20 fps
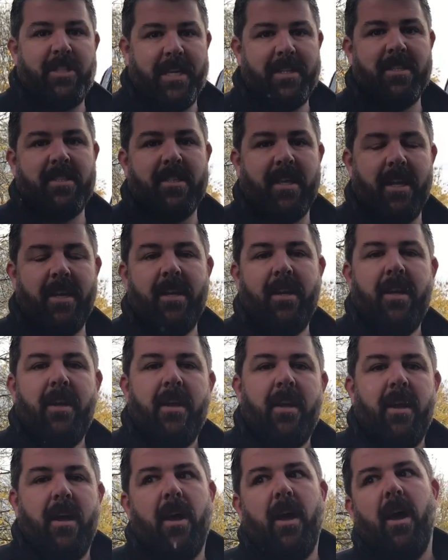sensor.
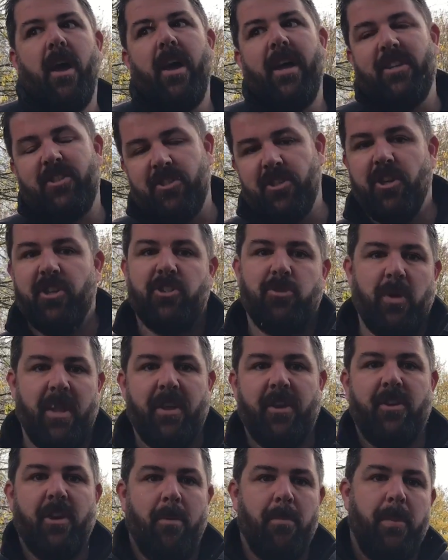Uh, it's known as
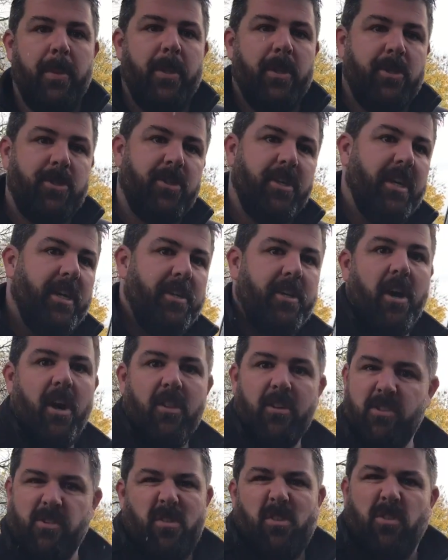WeatherComp in the trade,
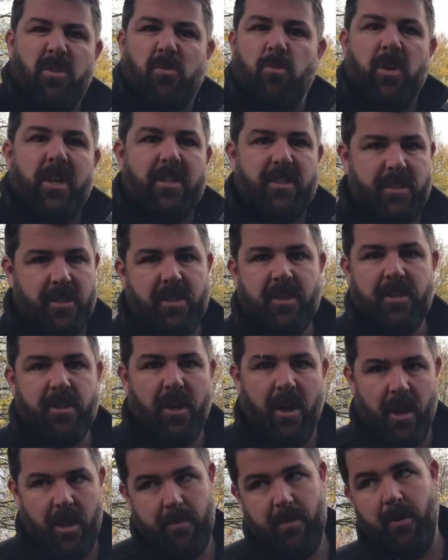or there's other ways you can
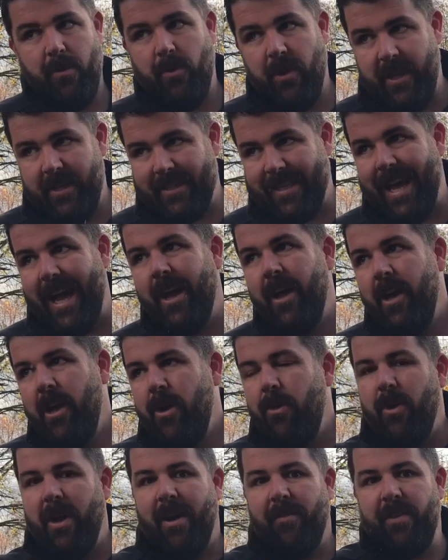call it. But it's our,
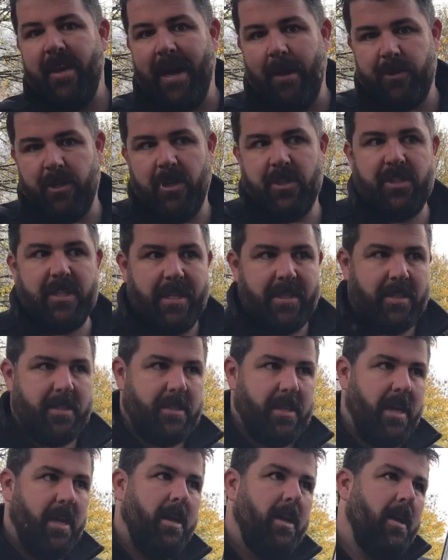we have the outdoor
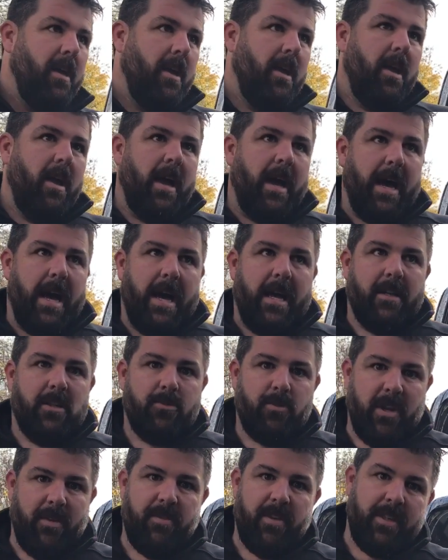sensor,
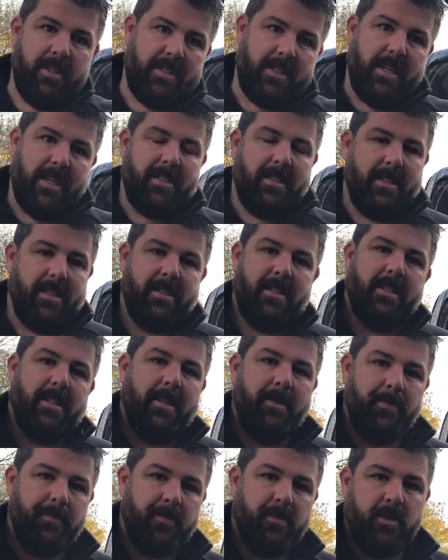and we have the inside
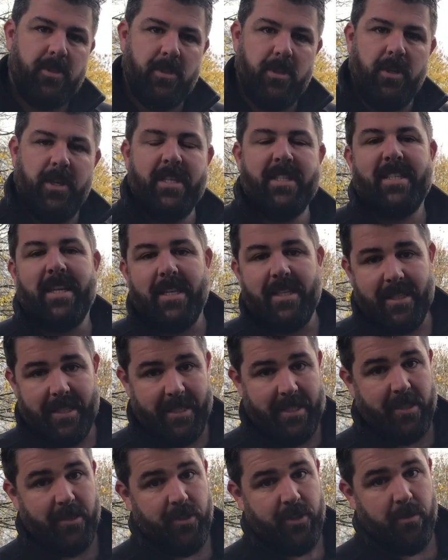sensor. So inside
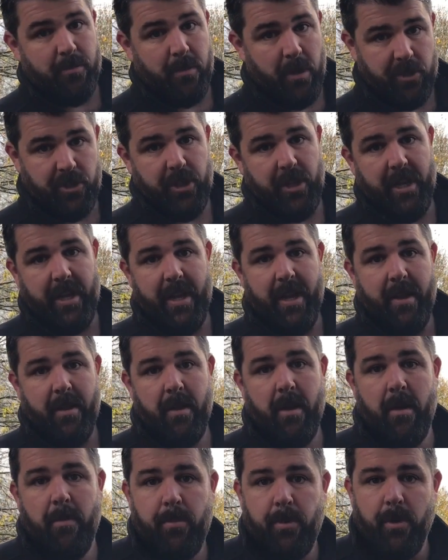sensor is a
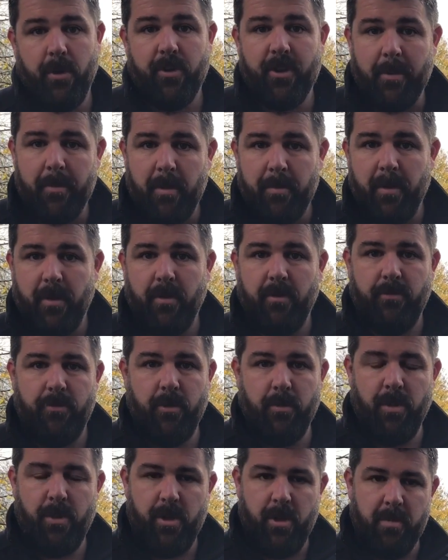modulating programmable
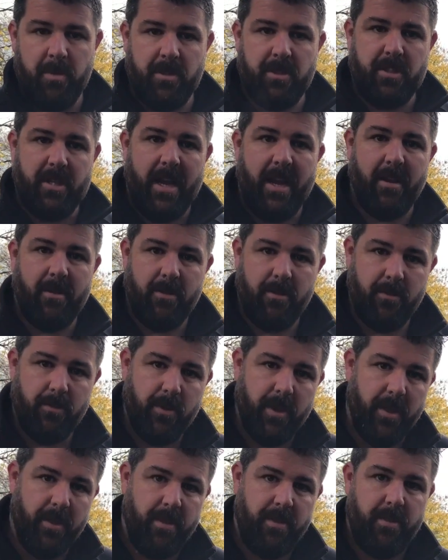room thermostat
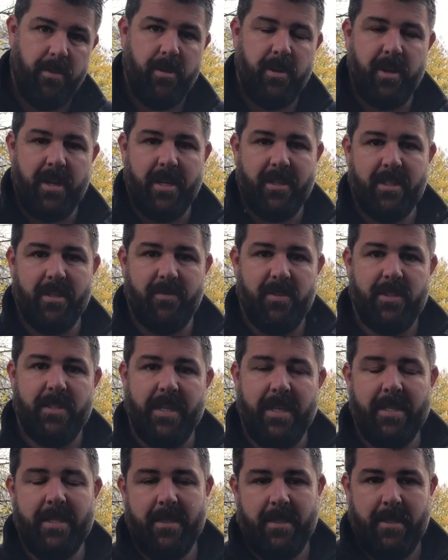with
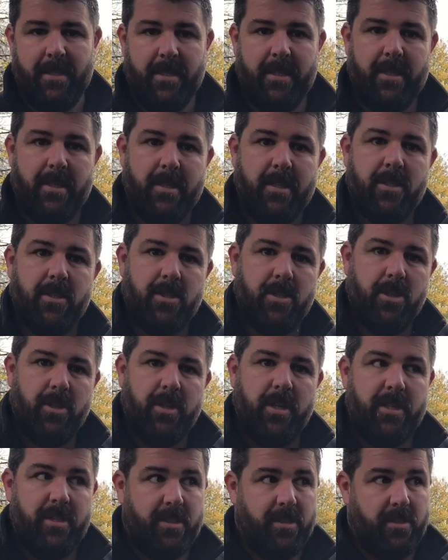connectivity. So
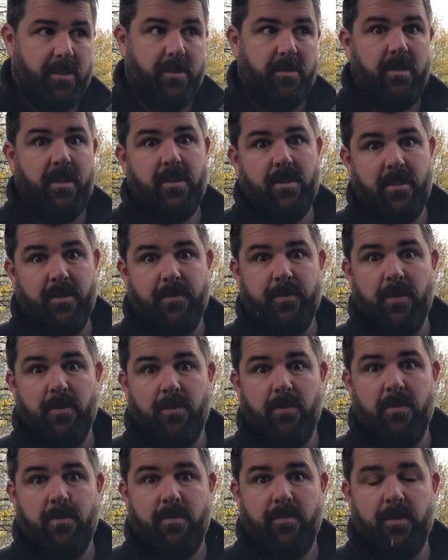it's the it's the
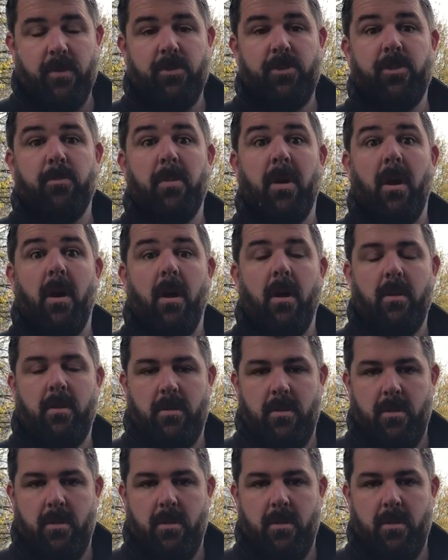full full shebang.